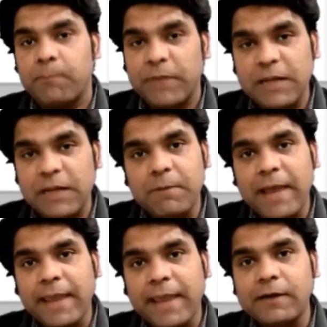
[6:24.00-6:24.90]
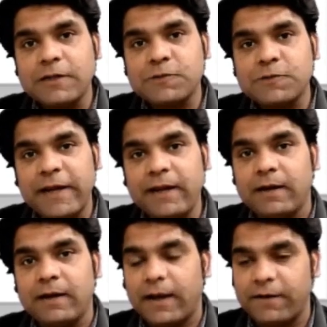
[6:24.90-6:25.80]
minimum angular speed
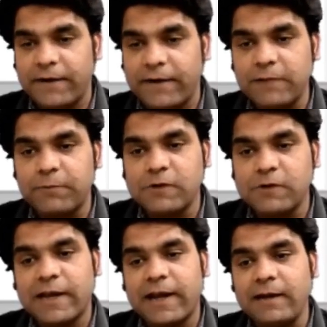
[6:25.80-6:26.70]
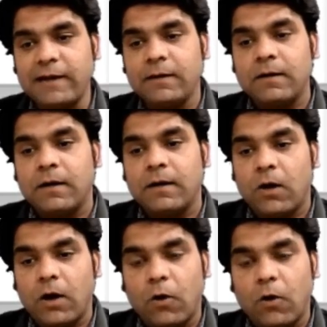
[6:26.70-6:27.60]
in radian per second,
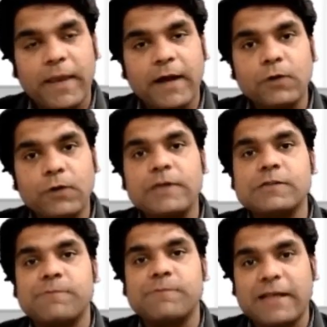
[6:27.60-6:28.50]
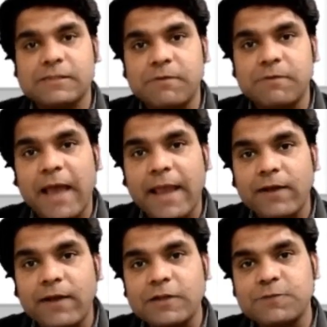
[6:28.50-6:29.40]
omega 2 is maximum
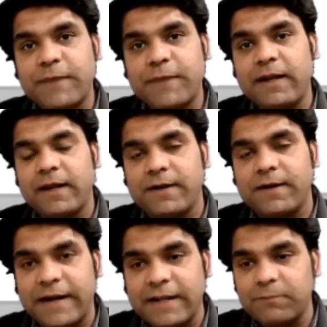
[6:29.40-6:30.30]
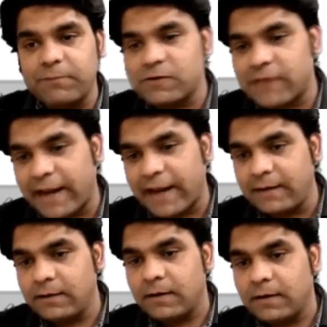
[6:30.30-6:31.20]
angular speed in radian per
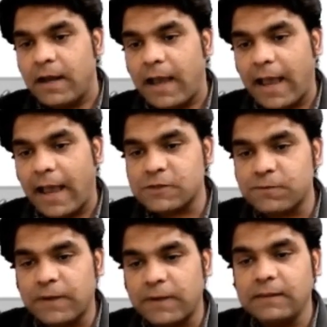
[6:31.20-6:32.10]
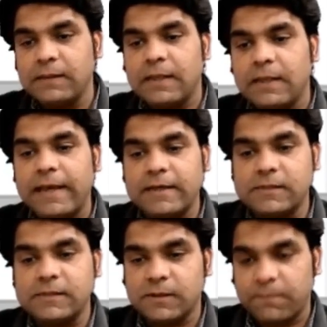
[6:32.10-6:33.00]
second, S1
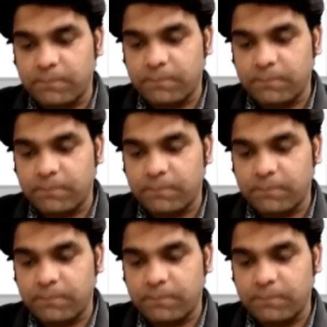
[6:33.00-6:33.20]
is